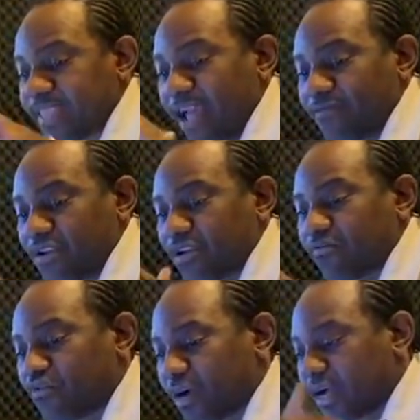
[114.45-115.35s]
I have the look
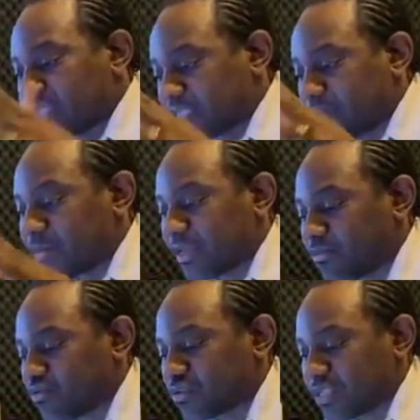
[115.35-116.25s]
of vocals, them, make
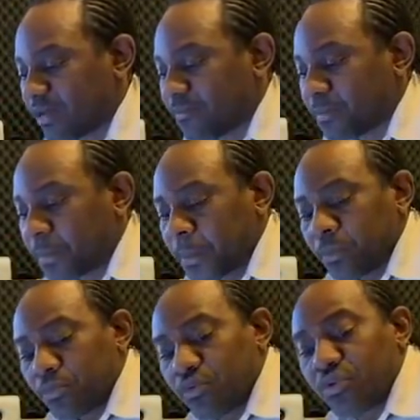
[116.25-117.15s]
him use them.
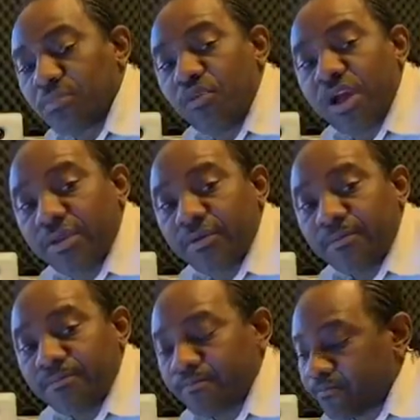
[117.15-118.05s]
You know, the boy, though,
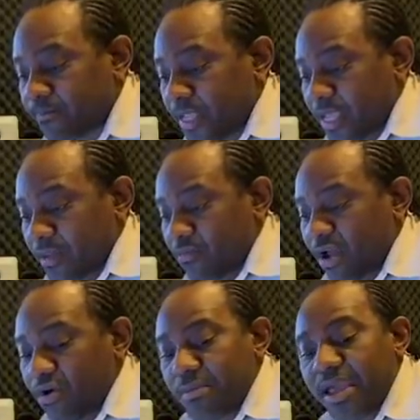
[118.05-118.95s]
but
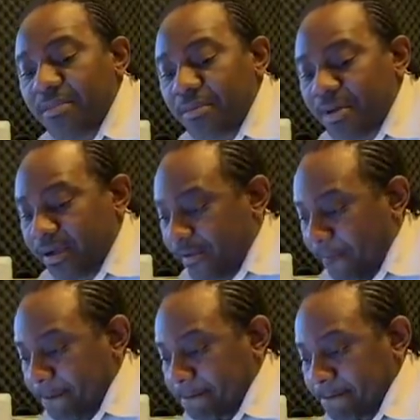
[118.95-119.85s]
I go behind my back.
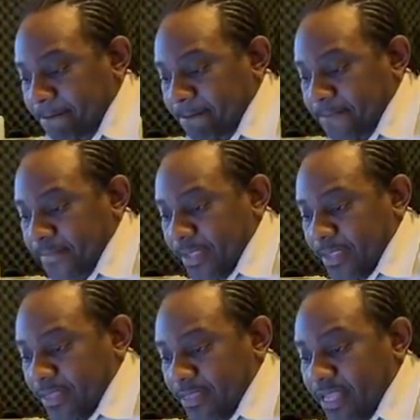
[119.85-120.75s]

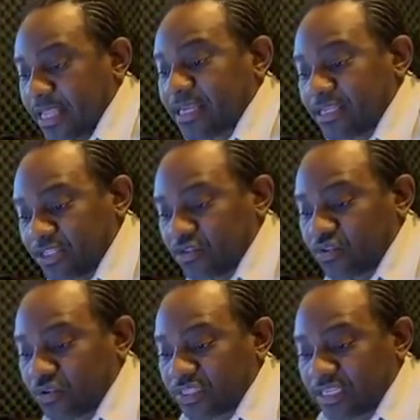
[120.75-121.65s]
That I kick
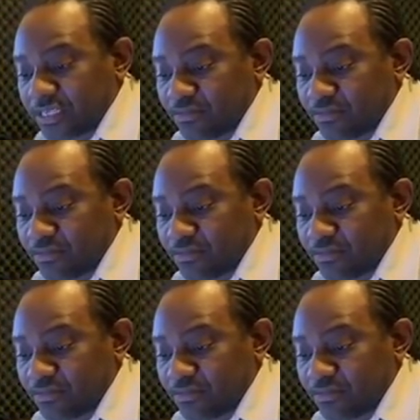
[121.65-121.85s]
606.